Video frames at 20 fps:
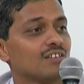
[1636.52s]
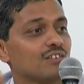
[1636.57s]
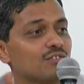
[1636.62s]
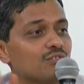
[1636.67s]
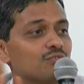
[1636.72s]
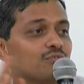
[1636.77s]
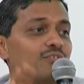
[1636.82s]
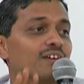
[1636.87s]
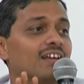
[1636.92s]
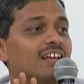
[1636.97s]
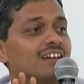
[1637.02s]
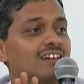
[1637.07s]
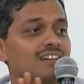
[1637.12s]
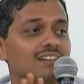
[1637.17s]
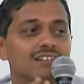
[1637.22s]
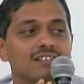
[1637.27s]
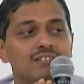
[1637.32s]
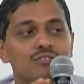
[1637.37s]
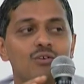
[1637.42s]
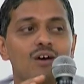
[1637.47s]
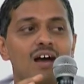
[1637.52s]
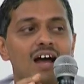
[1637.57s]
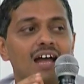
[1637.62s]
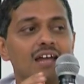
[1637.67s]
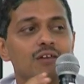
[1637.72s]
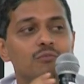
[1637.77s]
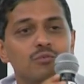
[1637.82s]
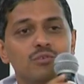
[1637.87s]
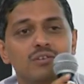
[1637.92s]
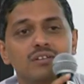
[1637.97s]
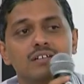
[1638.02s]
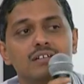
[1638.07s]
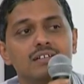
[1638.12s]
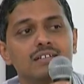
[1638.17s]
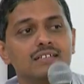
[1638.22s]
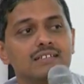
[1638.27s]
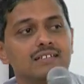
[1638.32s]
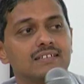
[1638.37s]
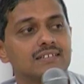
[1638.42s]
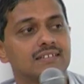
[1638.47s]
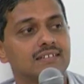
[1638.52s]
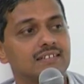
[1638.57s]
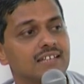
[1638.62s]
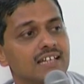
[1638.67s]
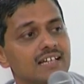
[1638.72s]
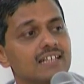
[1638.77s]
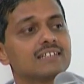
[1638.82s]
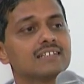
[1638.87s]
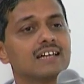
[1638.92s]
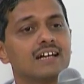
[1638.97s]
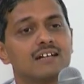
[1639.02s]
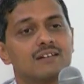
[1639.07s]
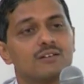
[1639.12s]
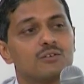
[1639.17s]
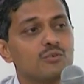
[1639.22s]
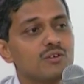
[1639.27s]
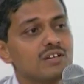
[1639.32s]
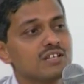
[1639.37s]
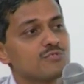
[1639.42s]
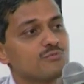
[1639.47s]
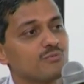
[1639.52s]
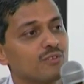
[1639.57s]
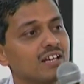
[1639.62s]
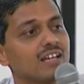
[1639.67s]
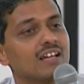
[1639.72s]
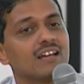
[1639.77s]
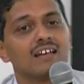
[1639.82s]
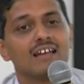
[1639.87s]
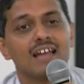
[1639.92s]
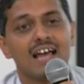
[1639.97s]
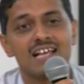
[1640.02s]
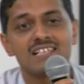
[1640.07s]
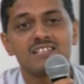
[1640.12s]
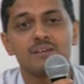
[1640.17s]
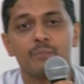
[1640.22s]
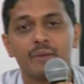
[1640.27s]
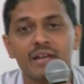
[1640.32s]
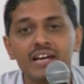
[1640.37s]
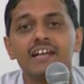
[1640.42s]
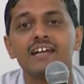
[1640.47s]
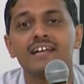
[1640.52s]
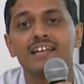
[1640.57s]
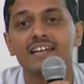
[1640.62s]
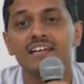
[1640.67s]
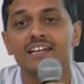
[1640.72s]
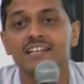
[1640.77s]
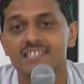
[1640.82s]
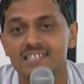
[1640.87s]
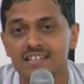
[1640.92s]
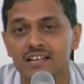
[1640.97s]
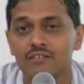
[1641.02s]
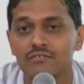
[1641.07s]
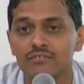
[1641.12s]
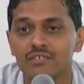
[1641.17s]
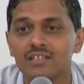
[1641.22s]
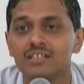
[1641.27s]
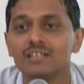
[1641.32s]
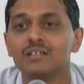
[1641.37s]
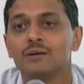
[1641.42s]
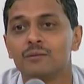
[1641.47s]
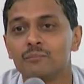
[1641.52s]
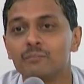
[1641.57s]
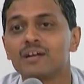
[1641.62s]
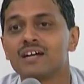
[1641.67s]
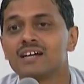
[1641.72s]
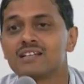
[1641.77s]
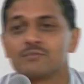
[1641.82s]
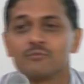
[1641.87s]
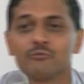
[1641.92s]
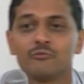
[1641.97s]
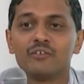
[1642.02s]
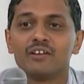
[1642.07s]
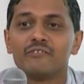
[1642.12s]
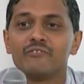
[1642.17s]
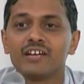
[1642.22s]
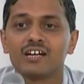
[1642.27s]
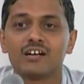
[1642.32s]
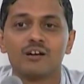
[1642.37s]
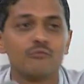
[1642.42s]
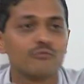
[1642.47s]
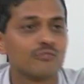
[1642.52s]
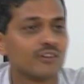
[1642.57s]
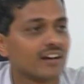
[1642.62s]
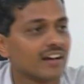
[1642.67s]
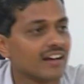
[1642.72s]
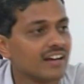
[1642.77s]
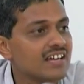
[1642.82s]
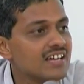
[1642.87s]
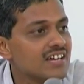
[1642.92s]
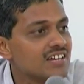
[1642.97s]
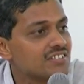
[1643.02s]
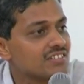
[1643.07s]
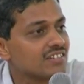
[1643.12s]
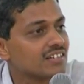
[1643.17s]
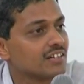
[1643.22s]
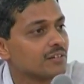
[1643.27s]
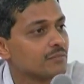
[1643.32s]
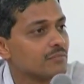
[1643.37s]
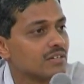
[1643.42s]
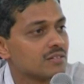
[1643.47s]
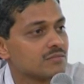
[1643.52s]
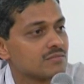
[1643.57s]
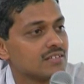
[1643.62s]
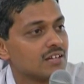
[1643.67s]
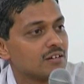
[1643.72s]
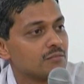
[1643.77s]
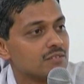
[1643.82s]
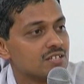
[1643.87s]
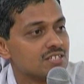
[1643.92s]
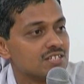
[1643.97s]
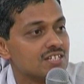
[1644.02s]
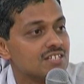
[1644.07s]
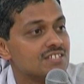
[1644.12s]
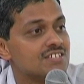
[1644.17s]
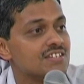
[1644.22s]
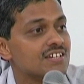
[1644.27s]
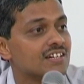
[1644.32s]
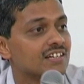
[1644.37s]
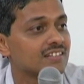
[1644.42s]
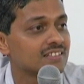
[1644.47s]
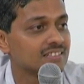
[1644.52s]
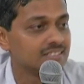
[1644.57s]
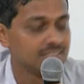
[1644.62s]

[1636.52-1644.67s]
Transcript: spherical. So I would think that doing spherical has a merit in itself because when we come for radiation it becomes that much easier.